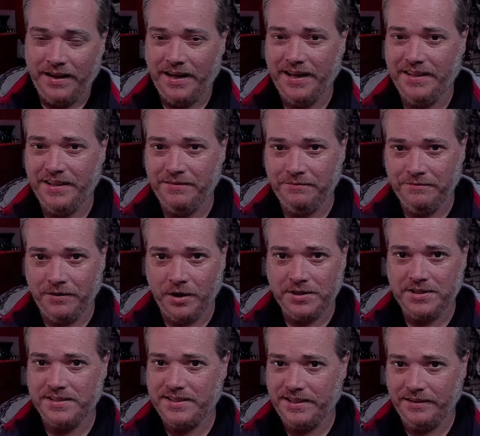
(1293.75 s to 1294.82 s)
And then
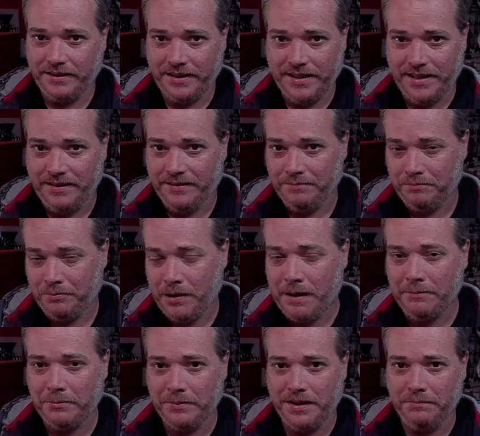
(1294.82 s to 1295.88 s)
versatility.
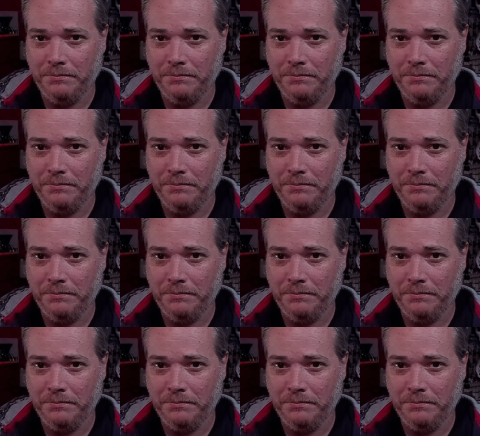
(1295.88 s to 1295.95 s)
Probably the